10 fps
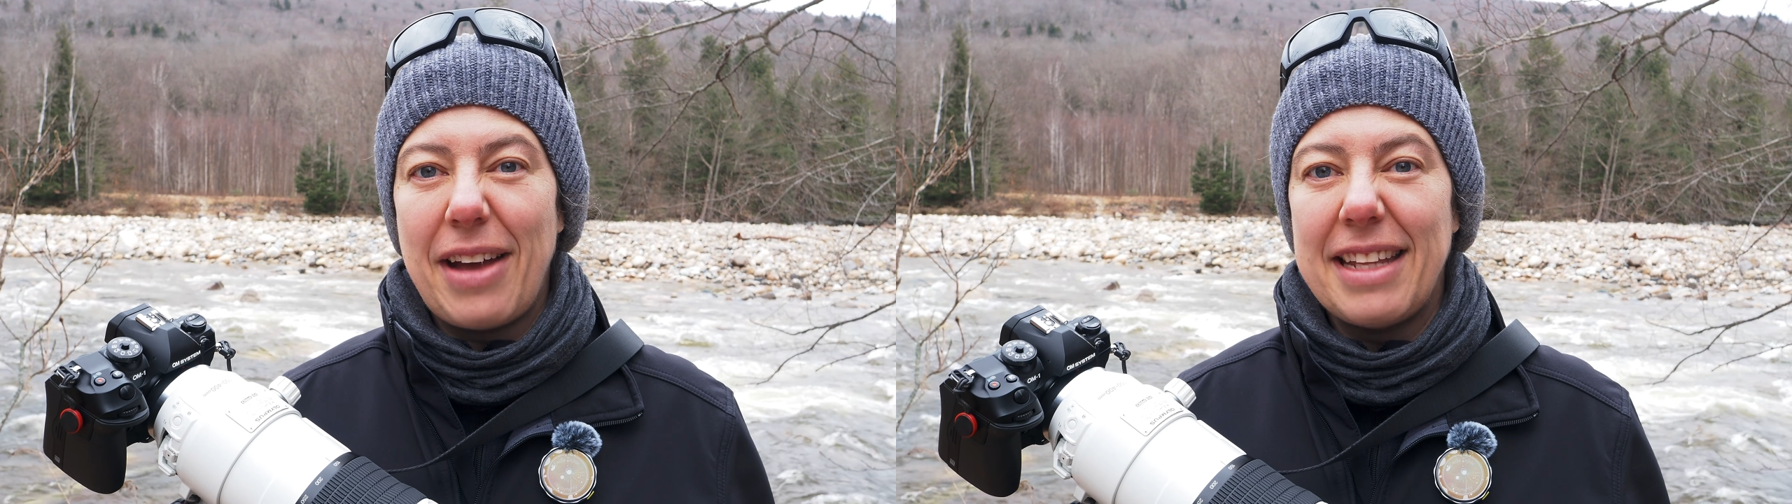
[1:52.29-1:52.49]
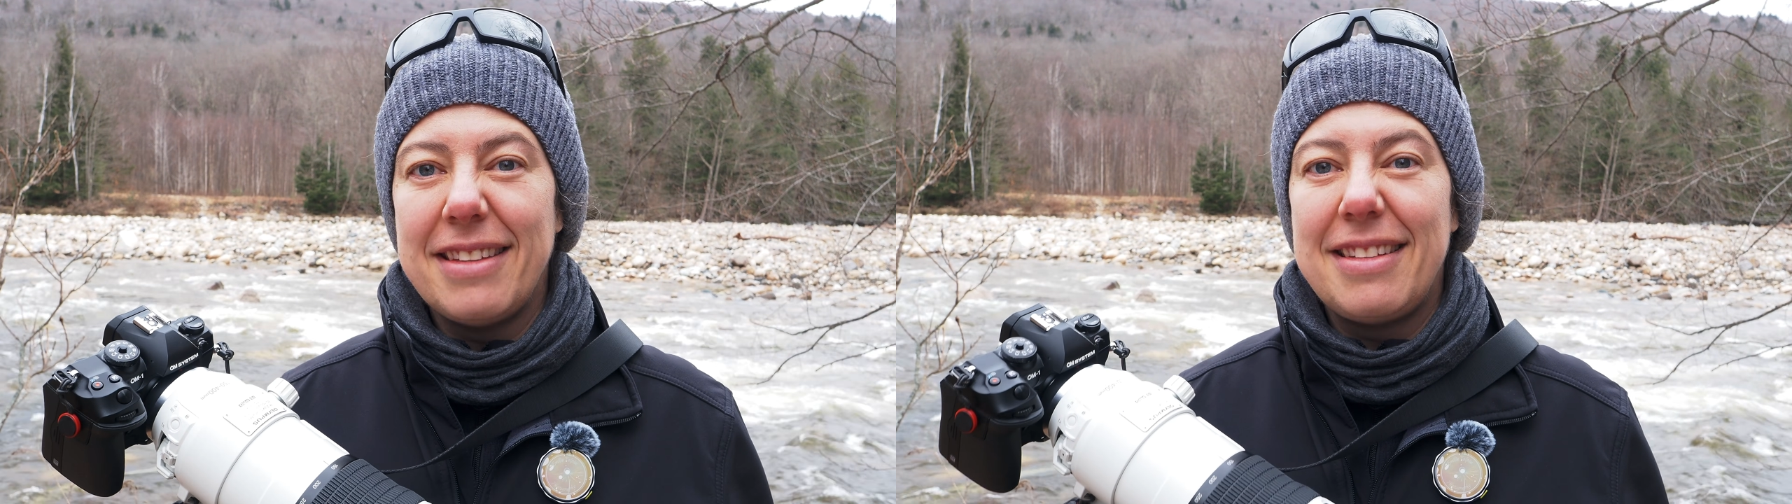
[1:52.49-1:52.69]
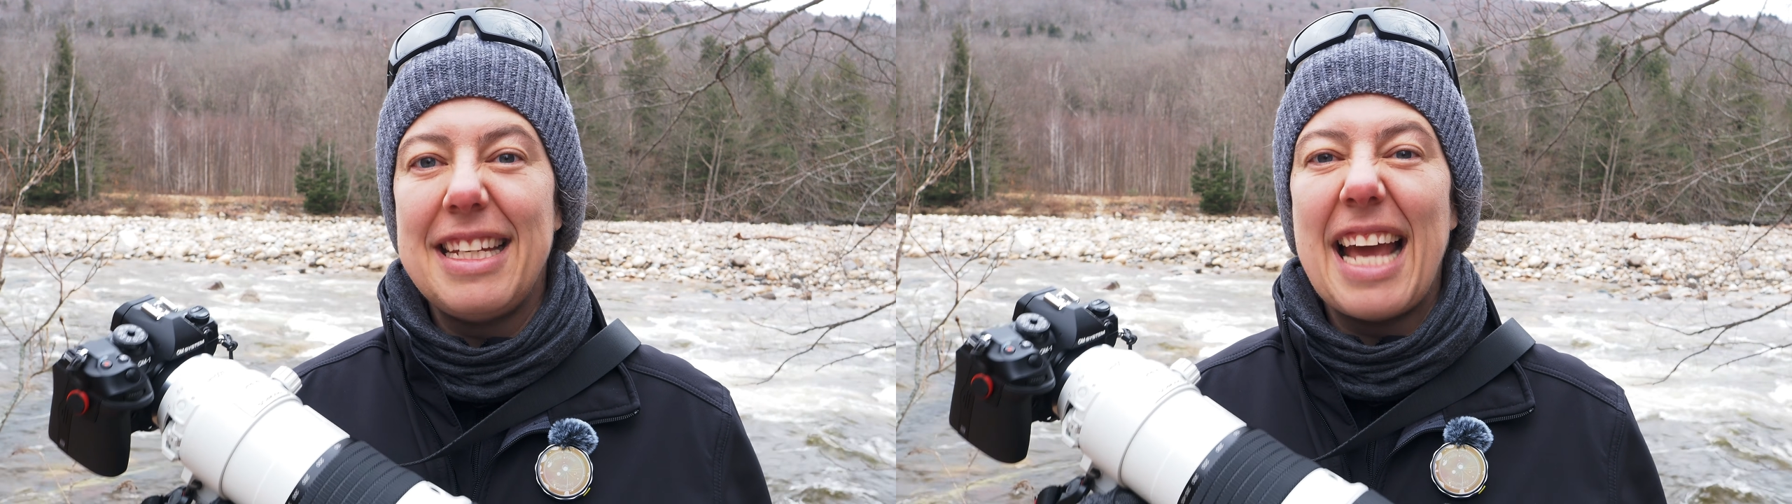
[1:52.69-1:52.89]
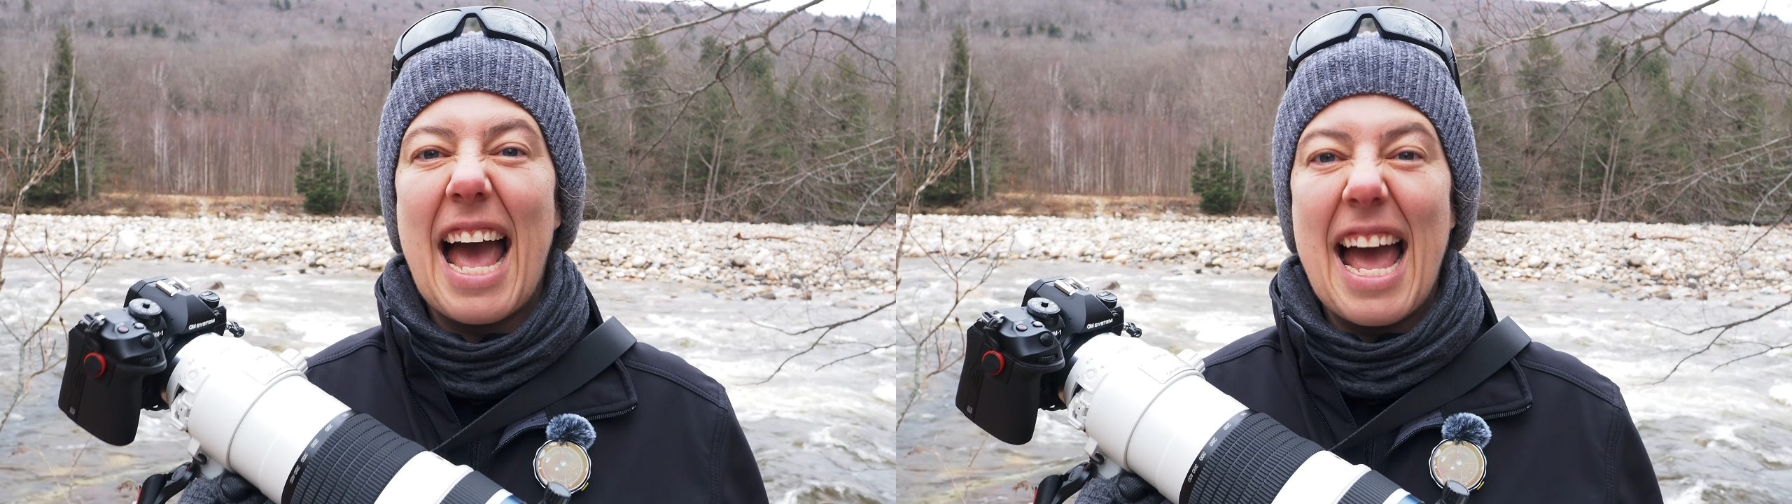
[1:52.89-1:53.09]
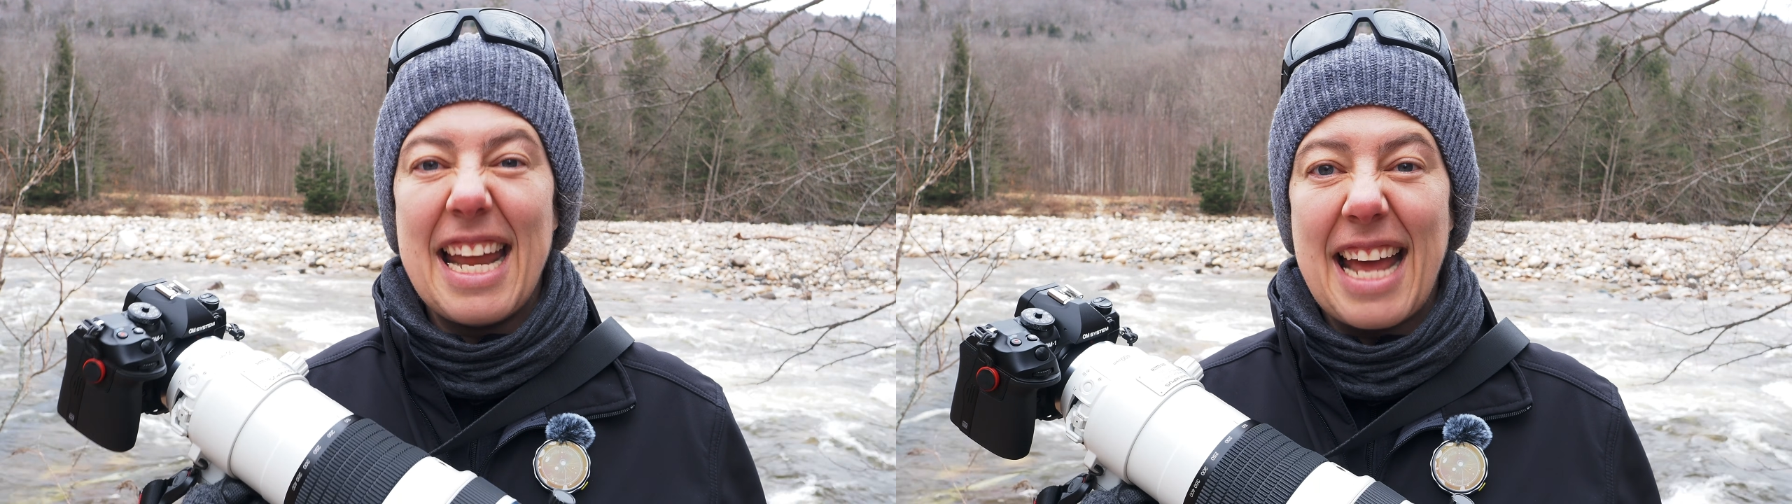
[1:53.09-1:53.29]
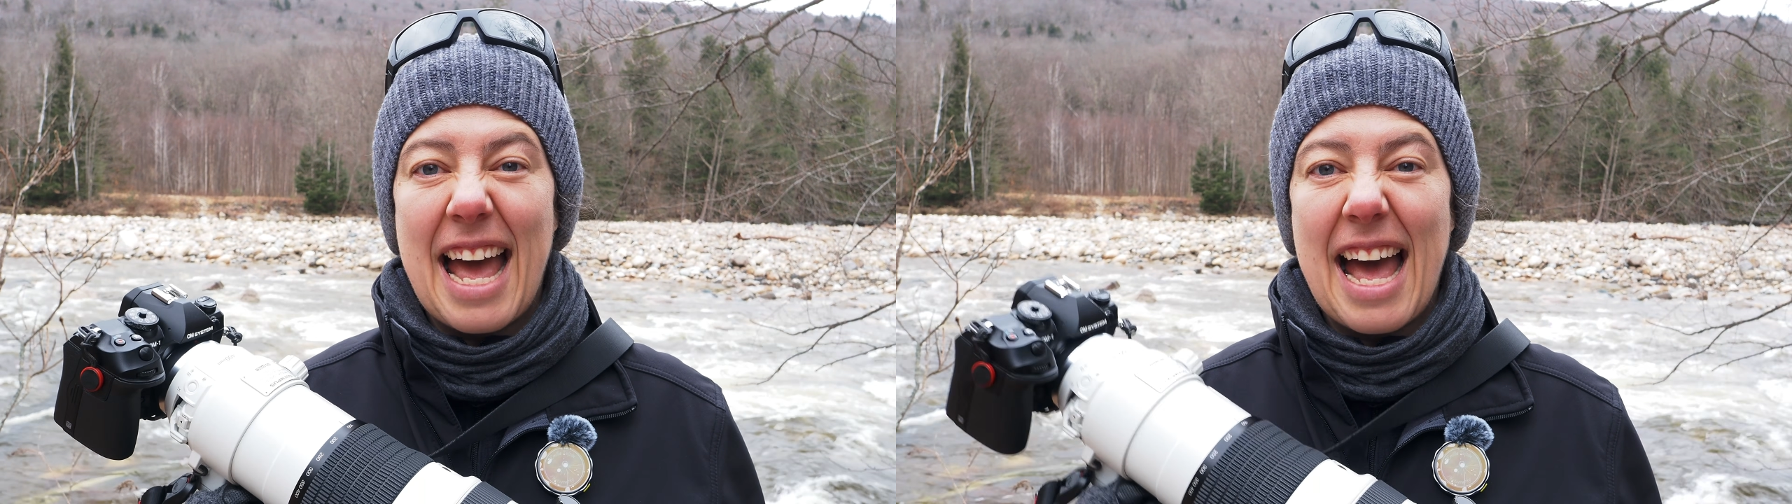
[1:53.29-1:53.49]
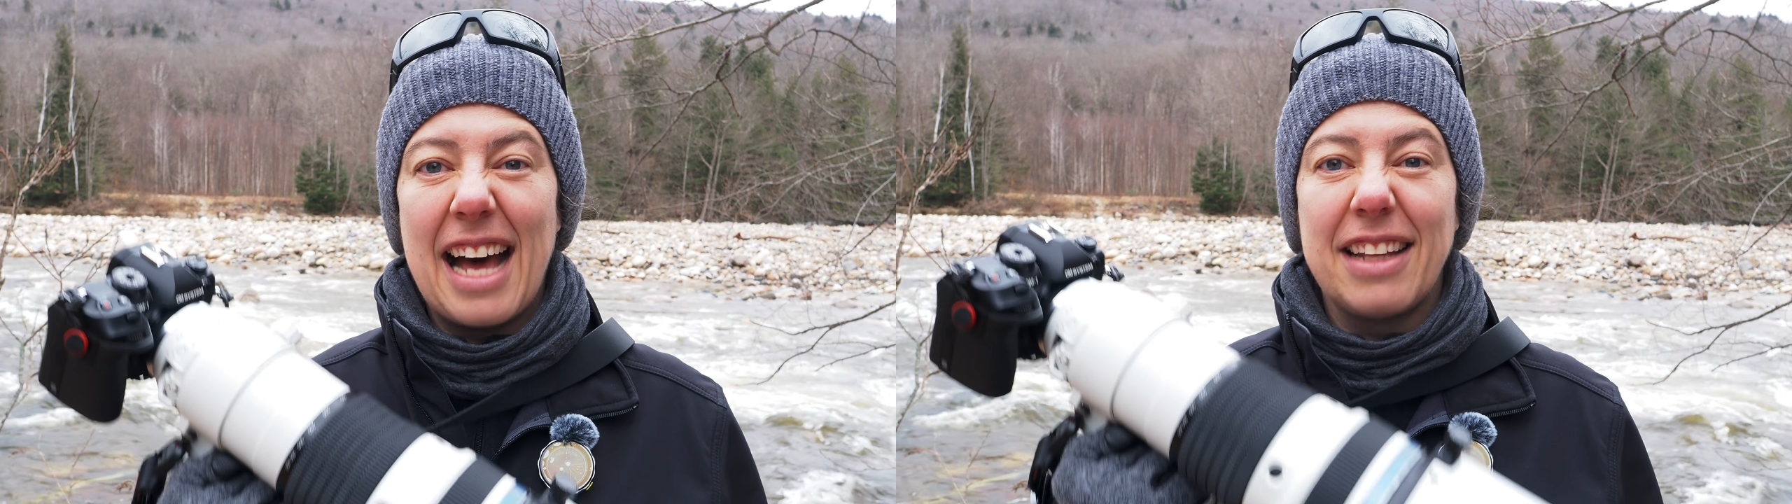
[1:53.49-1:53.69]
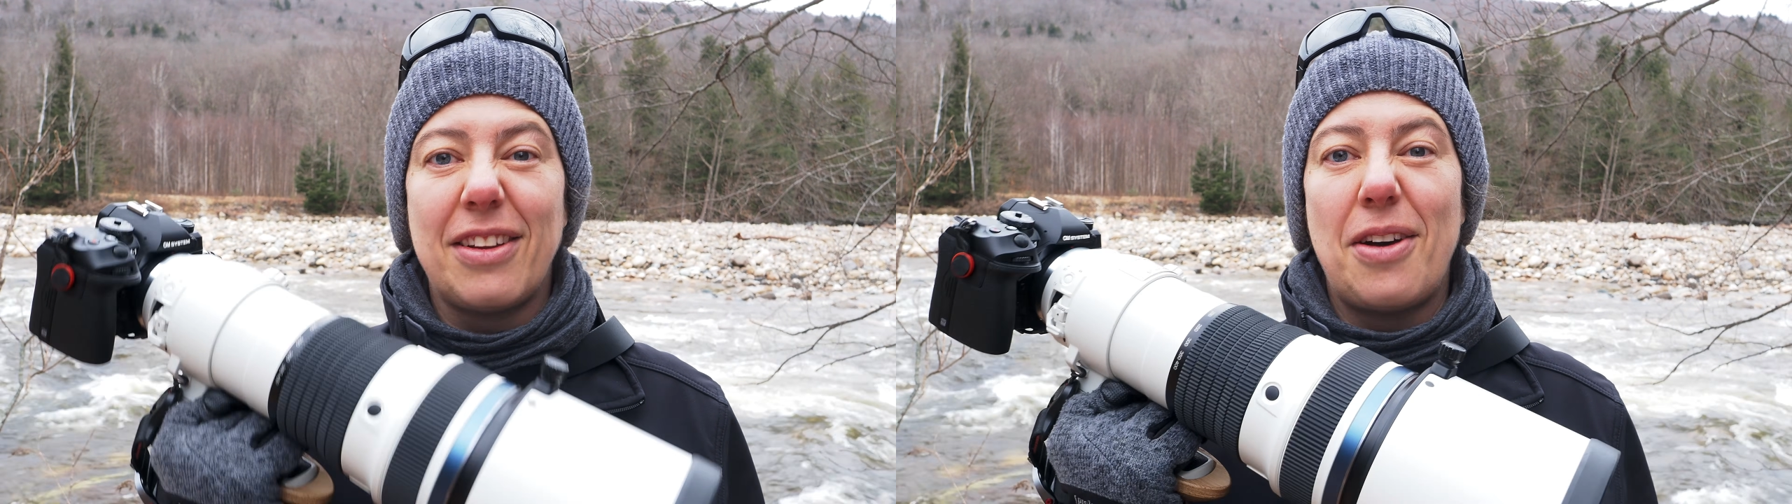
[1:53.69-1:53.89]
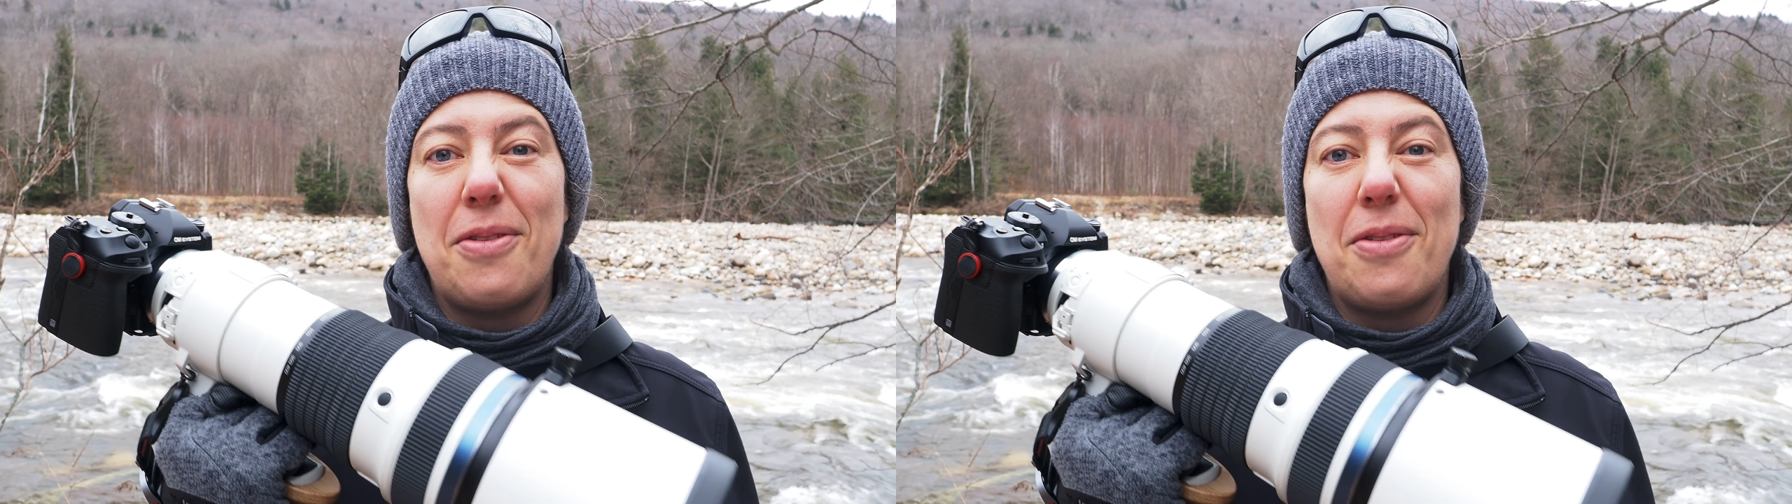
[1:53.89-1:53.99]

ND handheld